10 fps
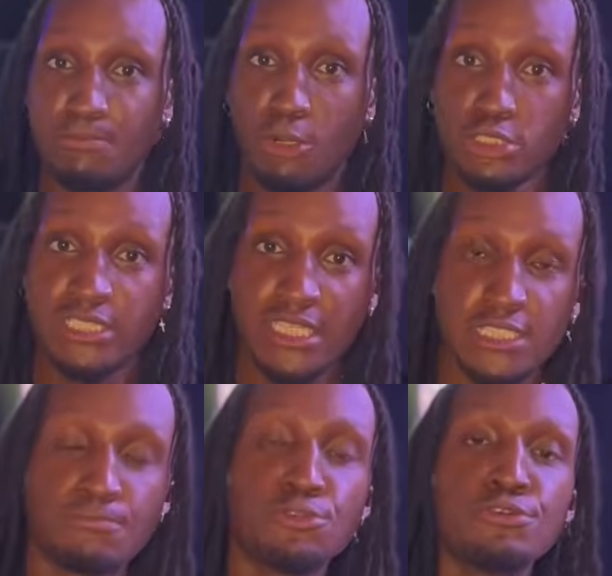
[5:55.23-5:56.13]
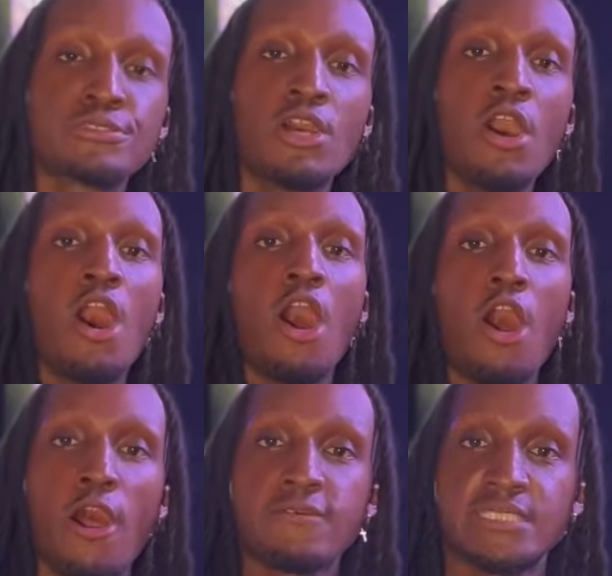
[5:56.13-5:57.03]
most of these moves
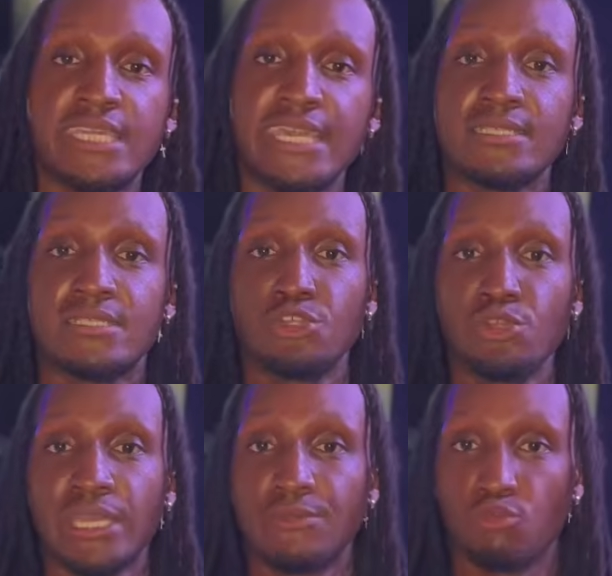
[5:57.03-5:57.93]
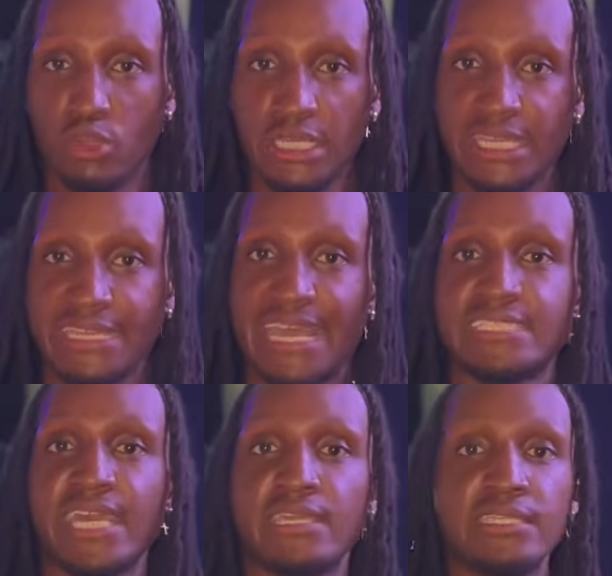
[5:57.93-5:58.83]
off skates. You can really get that
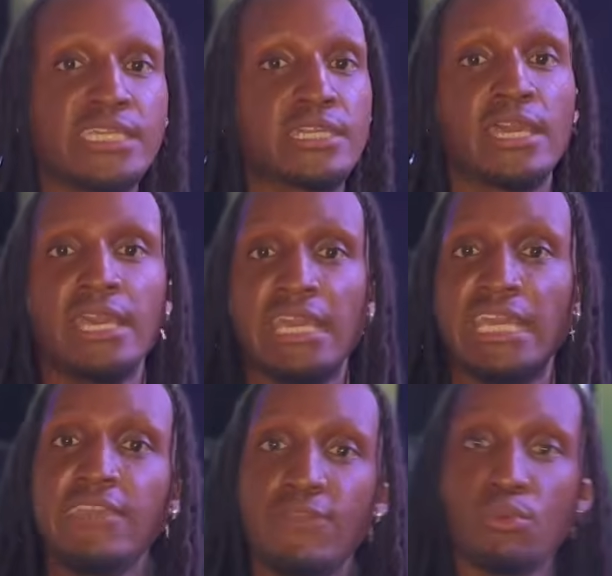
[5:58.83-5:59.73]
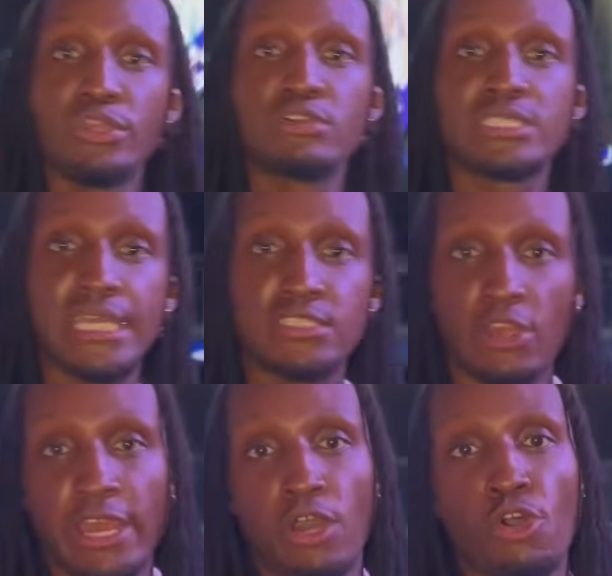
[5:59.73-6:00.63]
technique even when your skates
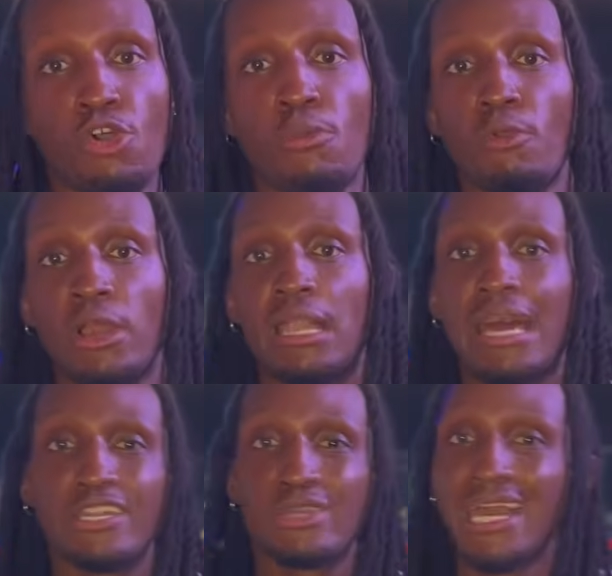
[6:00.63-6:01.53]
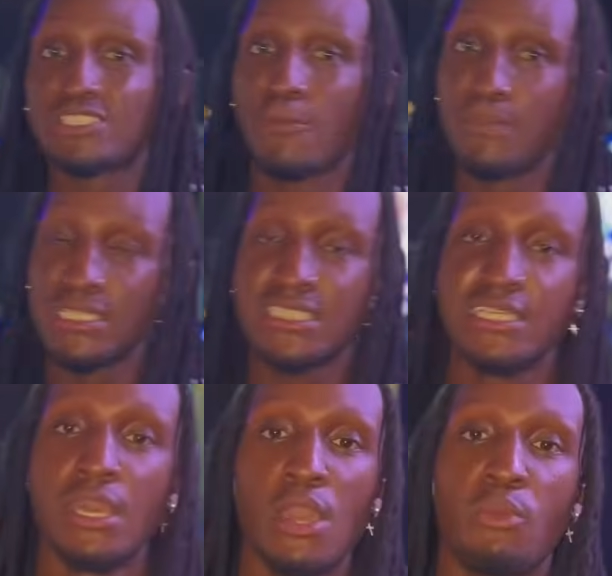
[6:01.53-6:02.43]
are at home, where a lot of you guys are
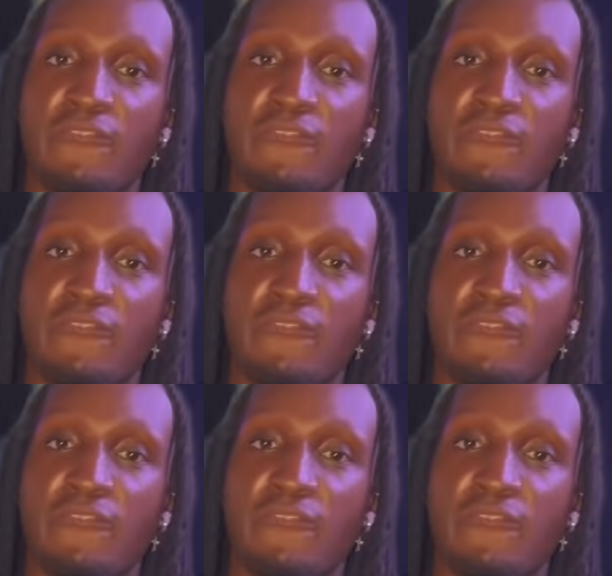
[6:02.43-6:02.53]
busy with